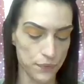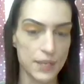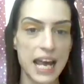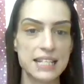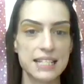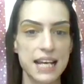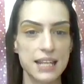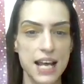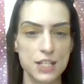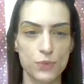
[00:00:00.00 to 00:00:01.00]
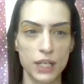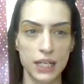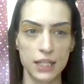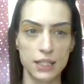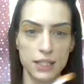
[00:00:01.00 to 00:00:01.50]
I did that last
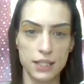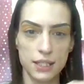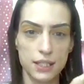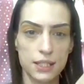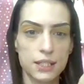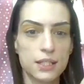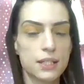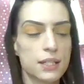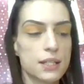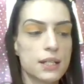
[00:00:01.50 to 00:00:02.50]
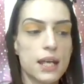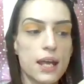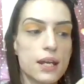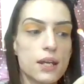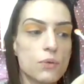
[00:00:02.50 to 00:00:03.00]
weekend,
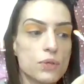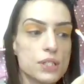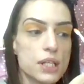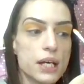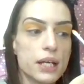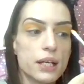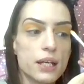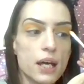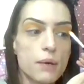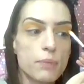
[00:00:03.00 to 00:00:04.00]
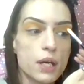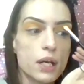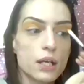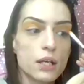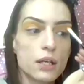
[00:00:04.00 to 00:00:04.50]
and it was like
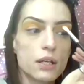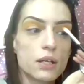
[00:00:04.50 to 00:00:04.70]
epic.